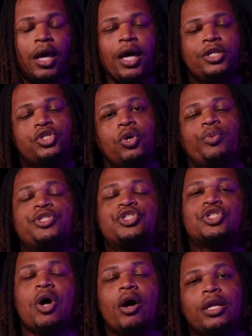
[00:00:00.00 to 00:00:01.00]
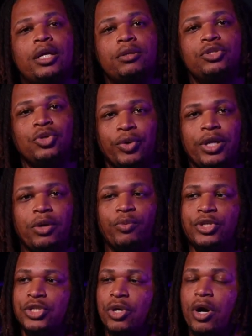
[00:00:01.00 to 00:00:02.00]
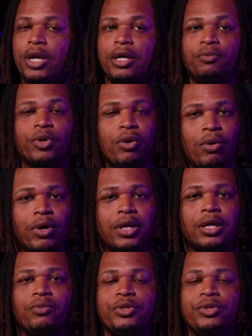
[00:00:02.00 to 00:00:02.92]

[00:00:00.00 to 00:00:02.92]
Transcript: And so we started doing it. We started recording.